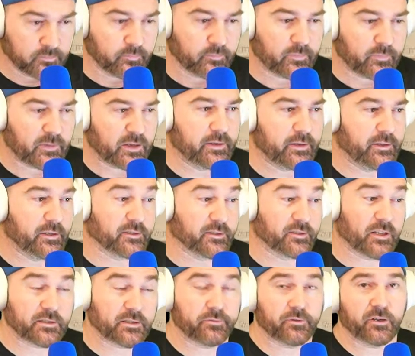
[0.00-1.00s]
And there's
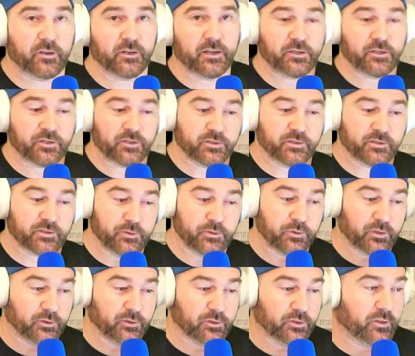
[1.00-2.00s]
lots of variations you
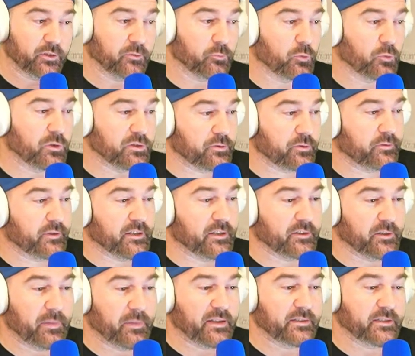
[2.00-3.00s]
can learn once you've got the
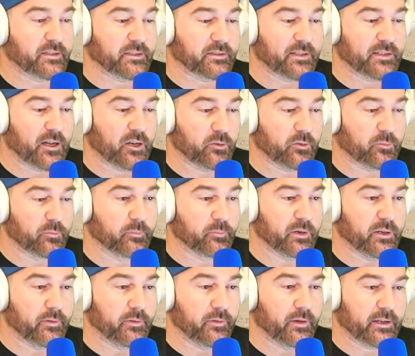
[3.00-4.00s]
basics down. But
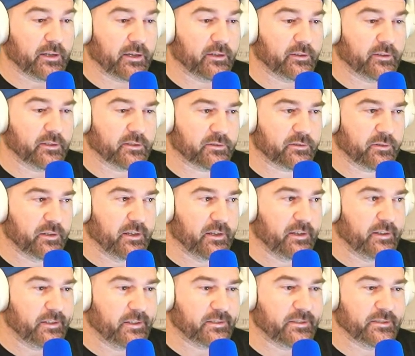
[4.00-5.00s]
again, this
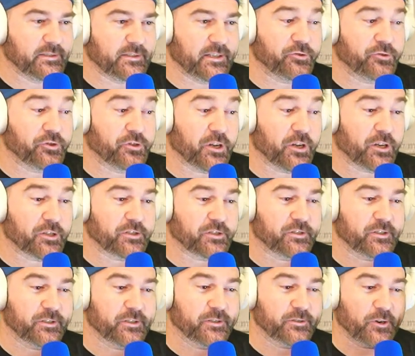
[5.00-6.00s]
is Introduction to
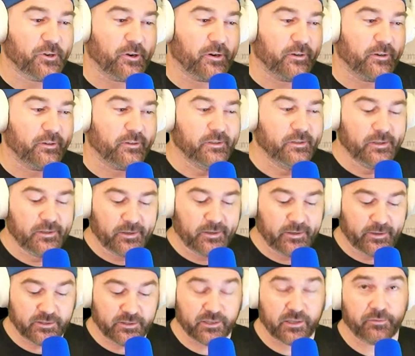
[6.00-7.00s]
Guitar, and
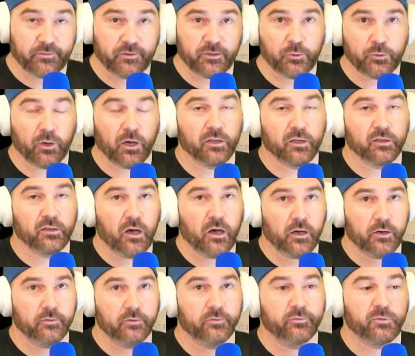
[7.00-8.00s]
it's giving you a lot
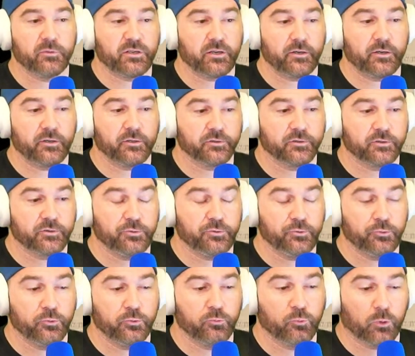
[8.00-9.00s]
of material to
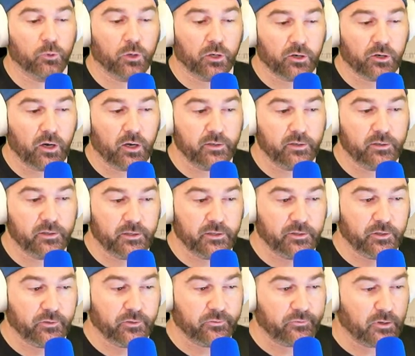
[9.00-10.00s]
work on in
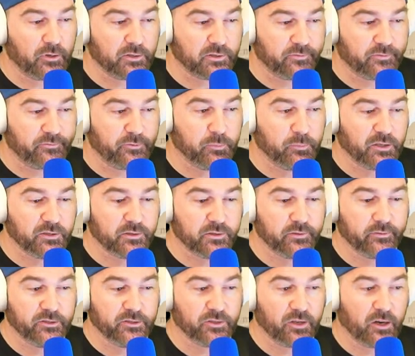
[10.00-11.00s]
your first few months of
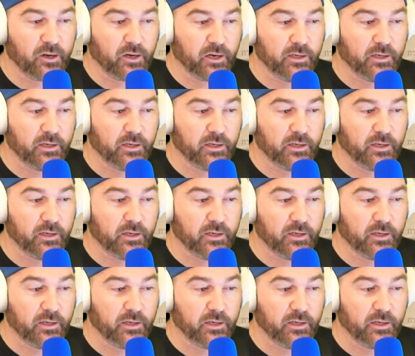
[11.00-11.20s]
guitar.